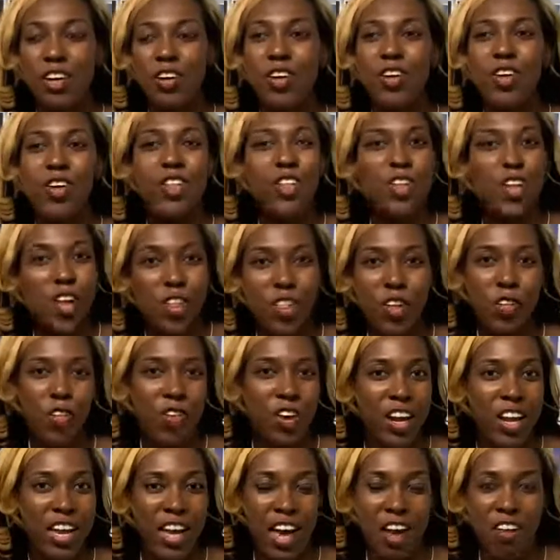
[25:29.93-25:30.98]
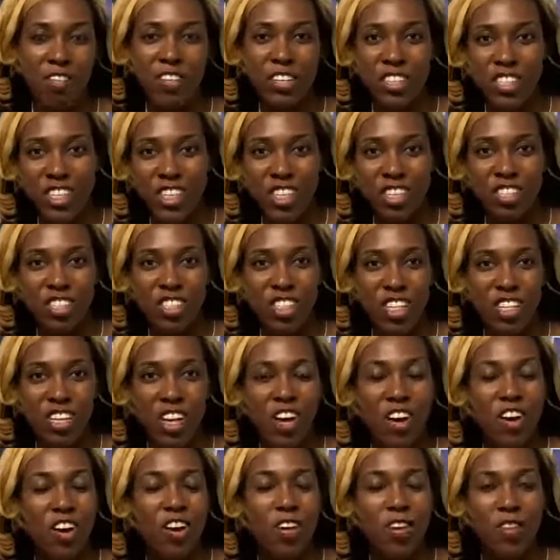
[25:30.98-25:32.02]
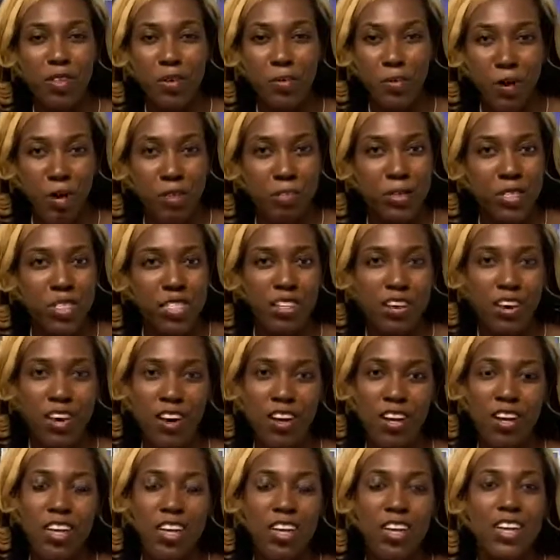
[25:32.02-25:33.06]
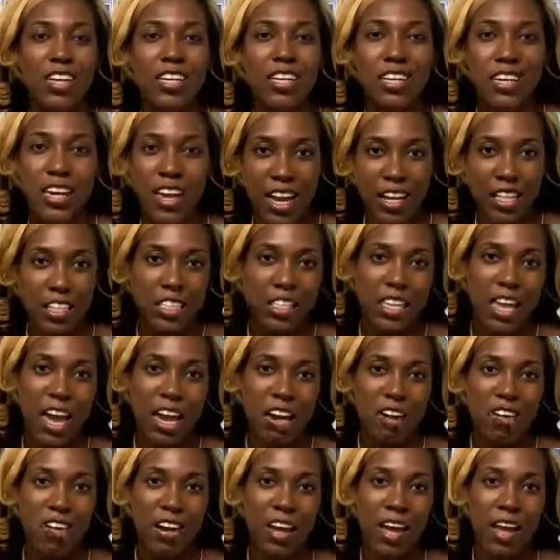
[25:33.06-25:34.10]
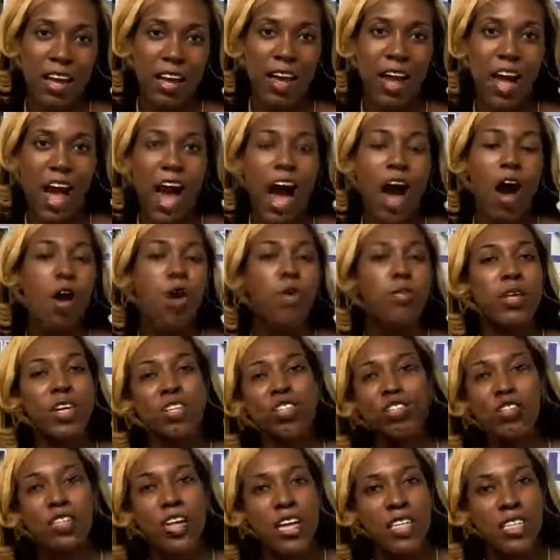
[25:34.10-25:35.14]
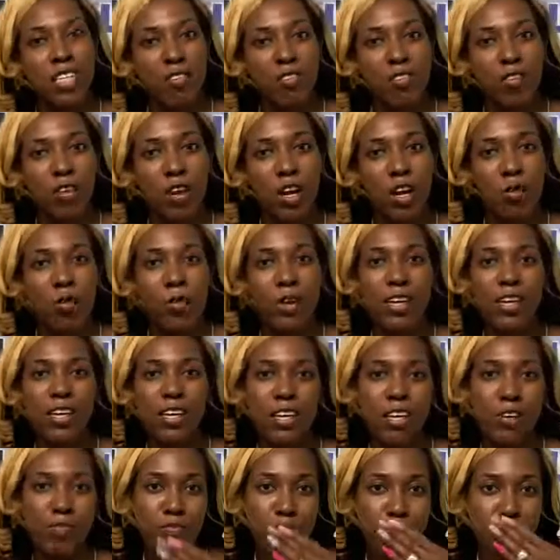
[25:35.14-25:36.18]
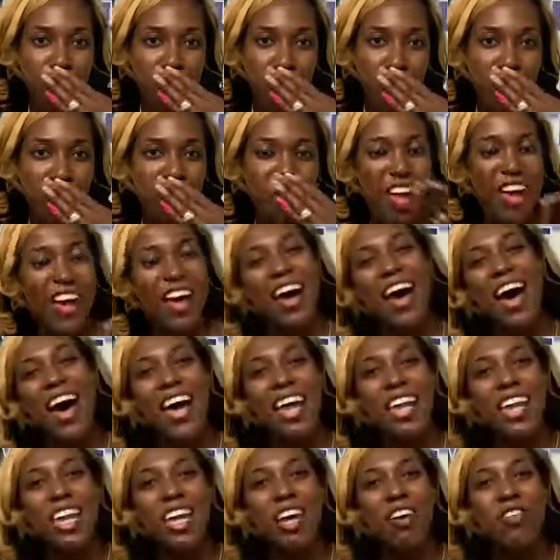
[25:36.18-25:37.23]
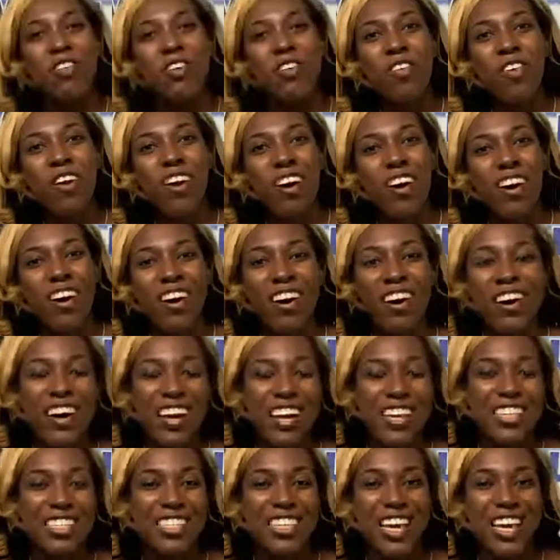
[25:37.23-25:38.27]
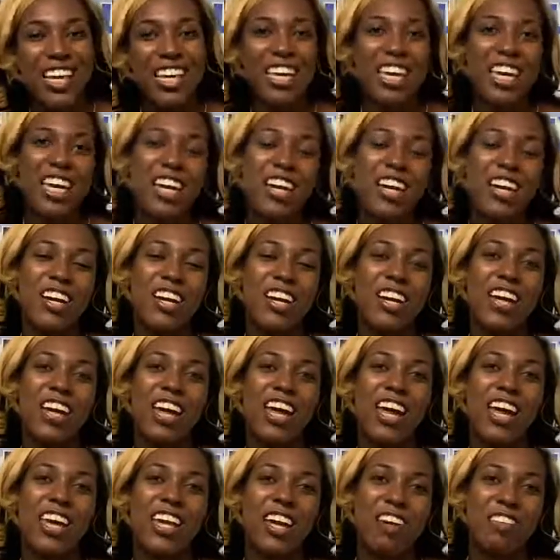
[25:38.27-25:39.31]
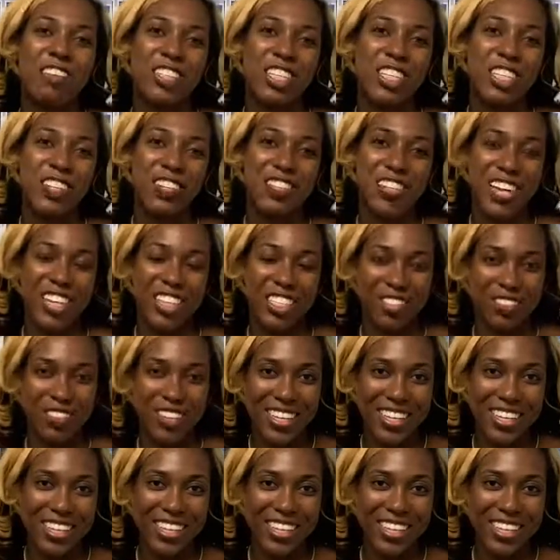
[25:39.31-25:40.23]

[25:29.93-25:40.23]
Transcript: another great conversation on the Purpose Talk next Saturday. I hope that you guys have a great weekend. I love you all. Take care, and I'll see you next week.